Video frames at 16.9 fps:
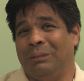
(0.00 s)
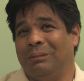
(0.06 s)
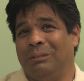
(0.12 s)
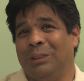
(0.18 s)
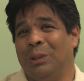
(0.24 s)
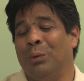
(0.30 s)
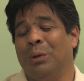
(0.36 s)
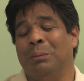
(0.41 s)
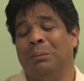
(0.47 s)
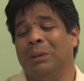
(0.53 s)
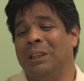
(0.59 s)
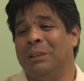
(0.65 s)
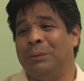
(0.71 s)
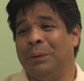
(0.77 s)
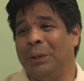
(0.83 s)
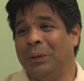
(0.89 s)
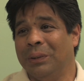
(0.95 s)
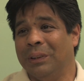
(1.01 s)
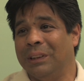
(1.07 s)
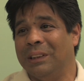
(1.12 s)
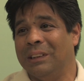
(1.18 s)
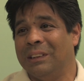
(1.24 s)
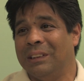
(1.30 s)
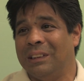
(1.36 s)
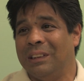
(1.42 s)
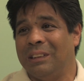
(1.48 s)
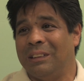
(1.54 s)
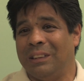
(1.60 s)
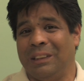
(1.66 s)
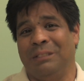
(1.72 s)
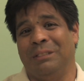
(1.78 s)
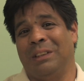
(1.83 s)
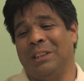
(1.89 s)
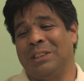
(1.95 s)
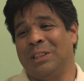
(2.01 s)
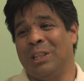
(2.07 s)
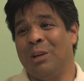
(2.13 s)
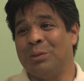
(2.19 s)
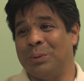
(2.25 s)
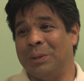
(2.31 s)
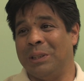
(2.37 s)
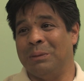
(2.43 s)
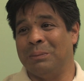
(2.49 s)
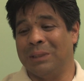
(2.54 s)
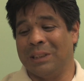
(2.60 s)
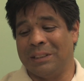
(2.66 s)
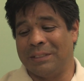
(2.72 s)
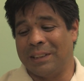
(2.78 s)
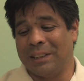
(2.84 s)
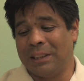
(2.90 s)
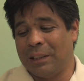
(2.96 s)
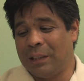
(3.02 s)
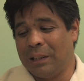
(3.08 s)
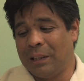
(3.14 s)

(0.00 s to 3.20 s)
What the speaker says: No one believed we could. Even ourselves, we didn't believe it.